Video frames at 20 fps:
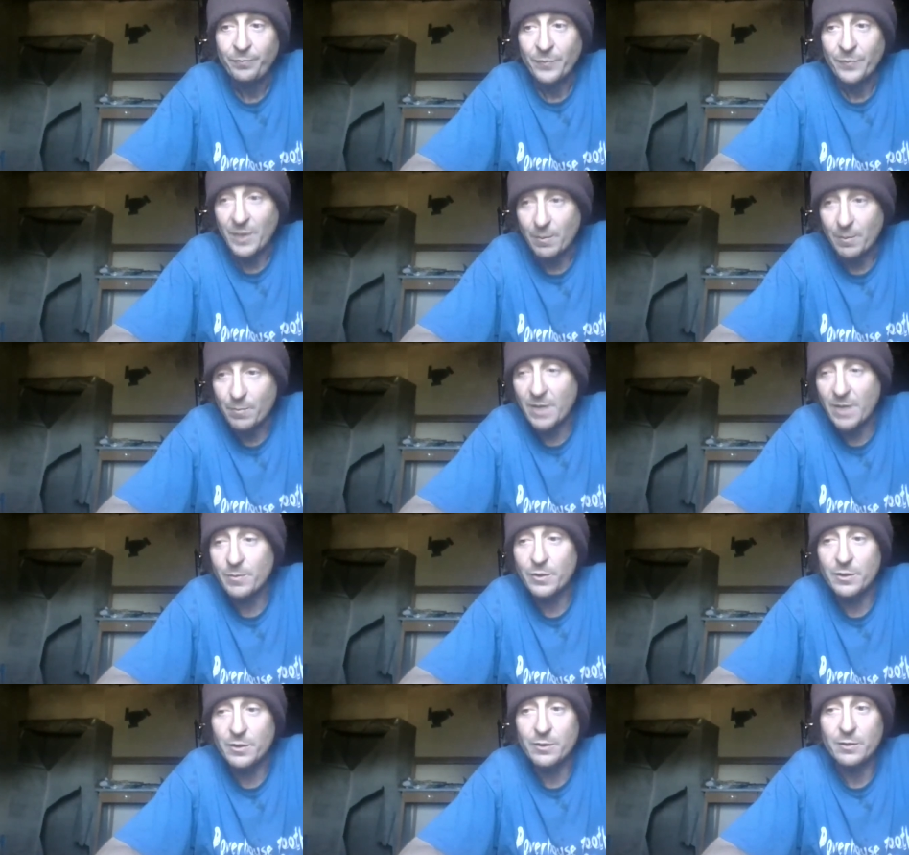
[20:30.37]
And
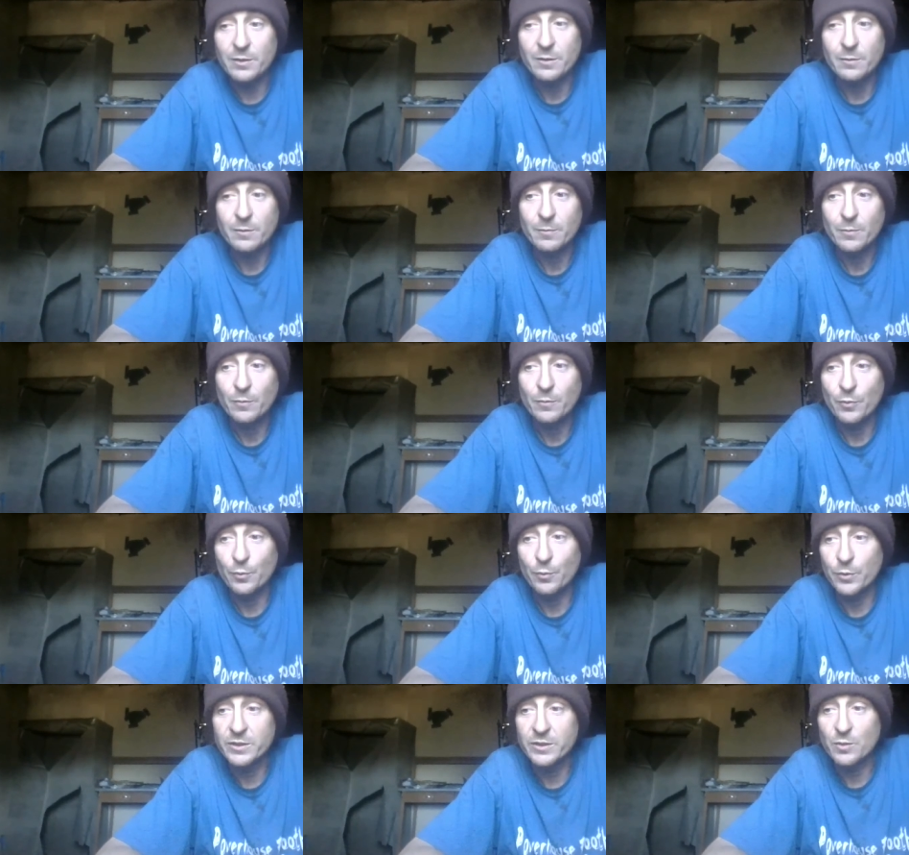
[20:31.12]
maybe
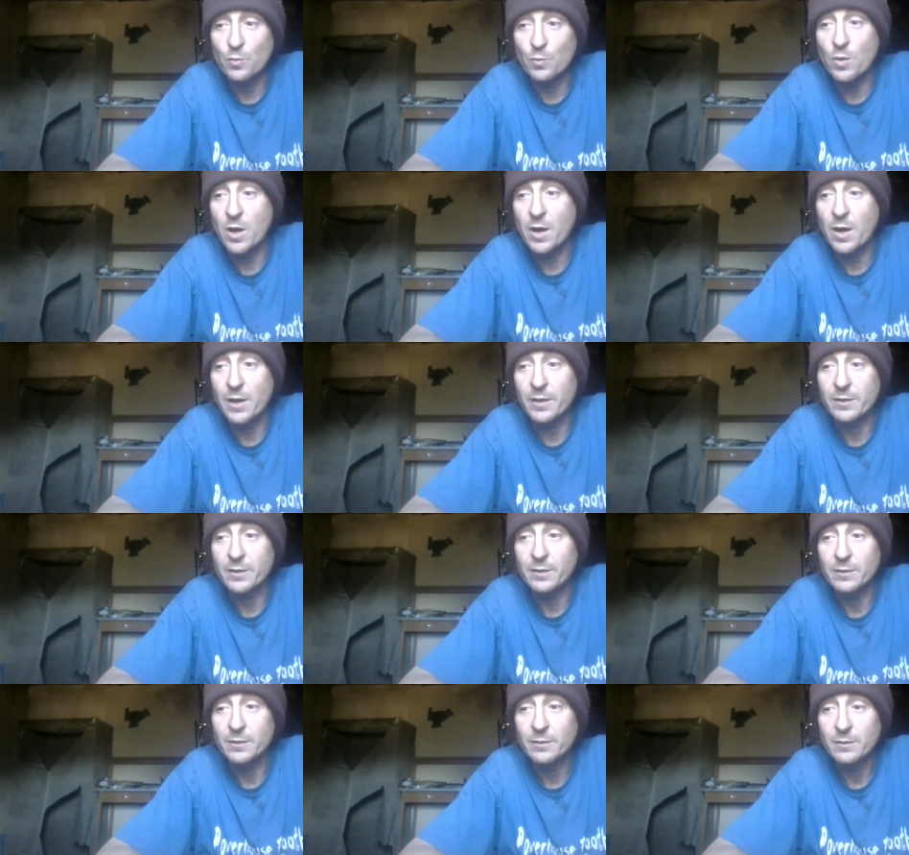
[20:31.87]
the reason
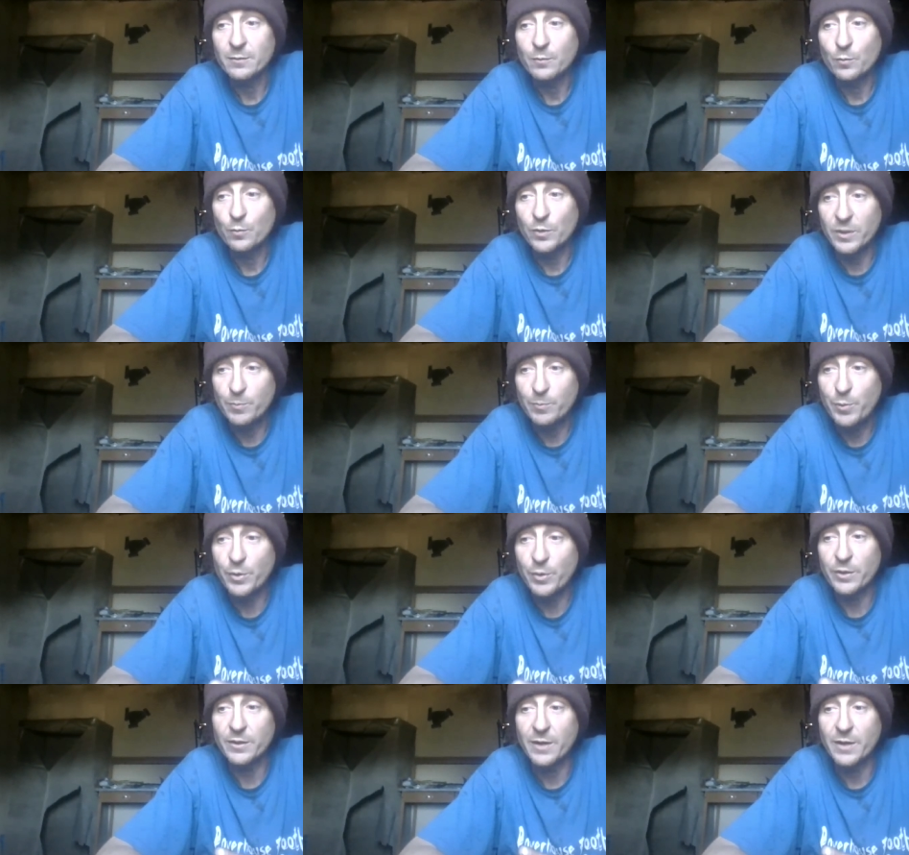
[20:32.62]
why we
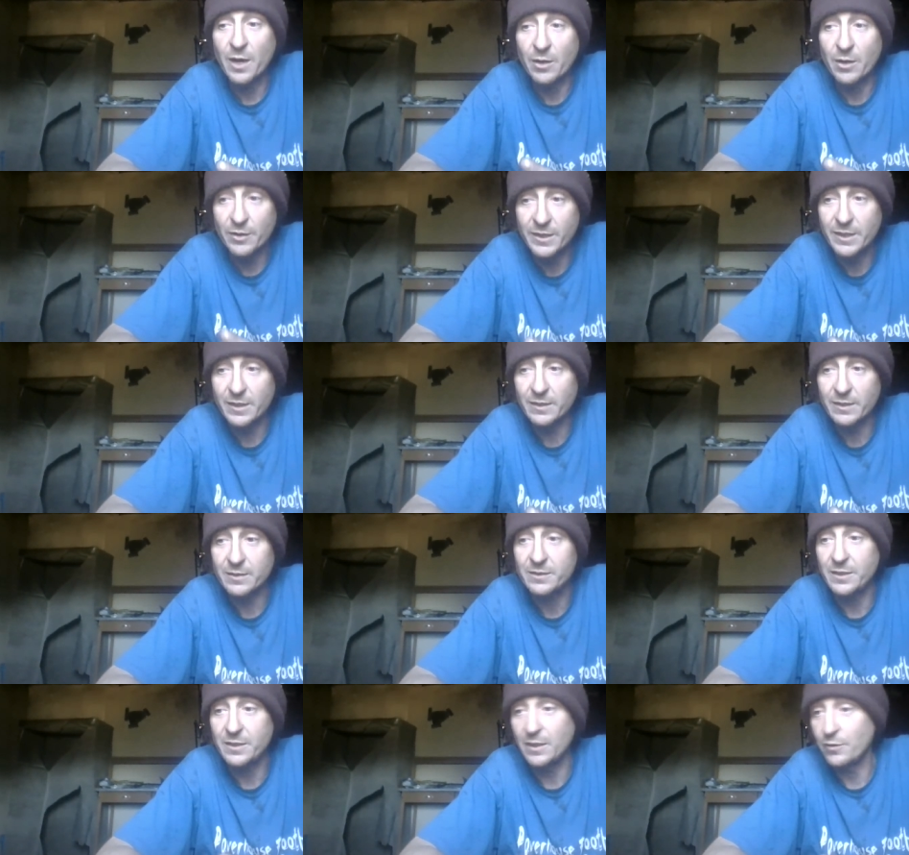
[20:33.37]
put our
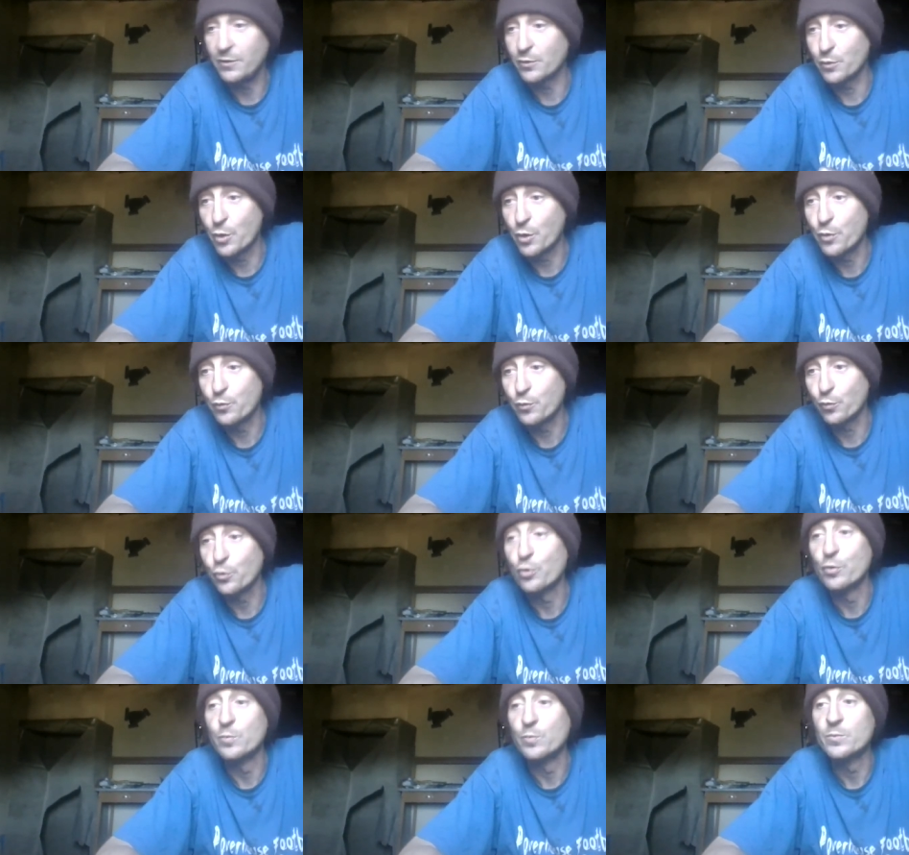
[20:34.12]
kids in their own
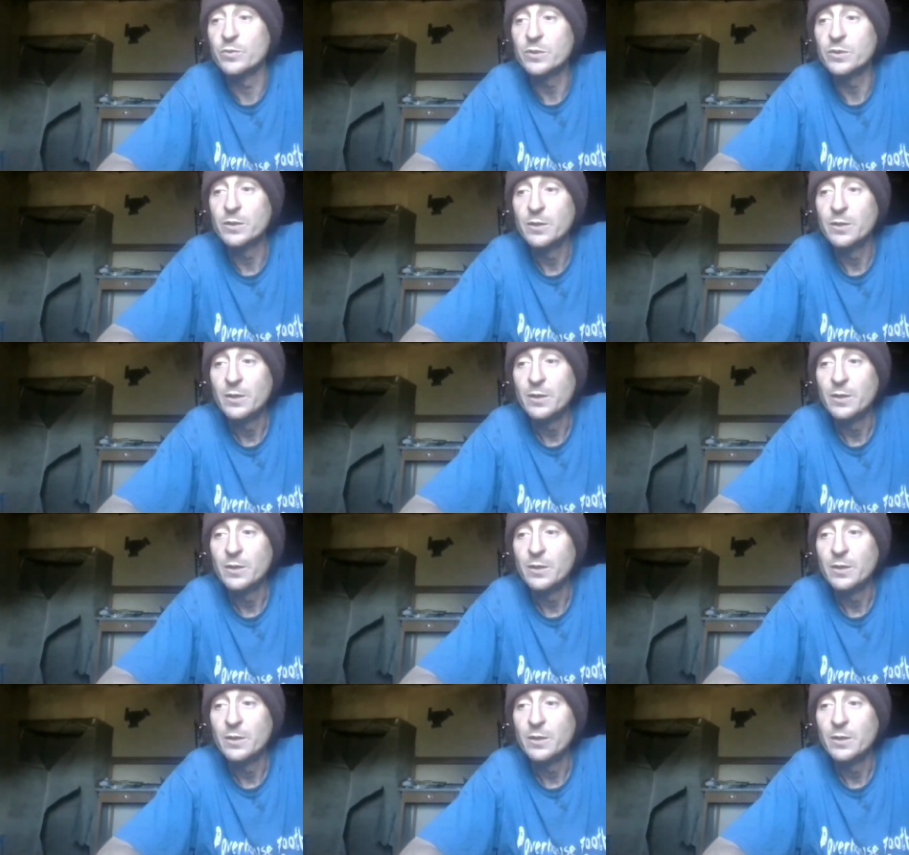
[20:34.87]
rooms